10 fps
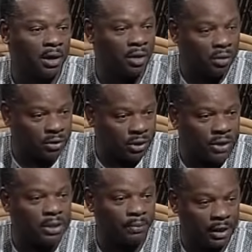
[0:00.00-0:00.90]

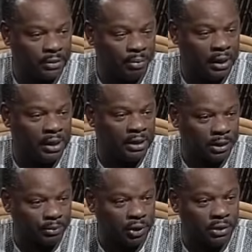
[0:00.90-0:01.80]
Colchis must be
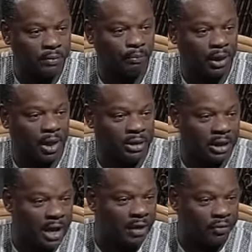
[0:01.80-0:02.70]
Egyptians because,
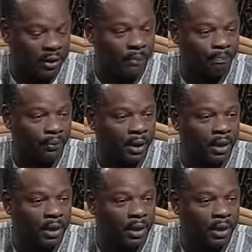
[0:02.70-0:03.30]
like them,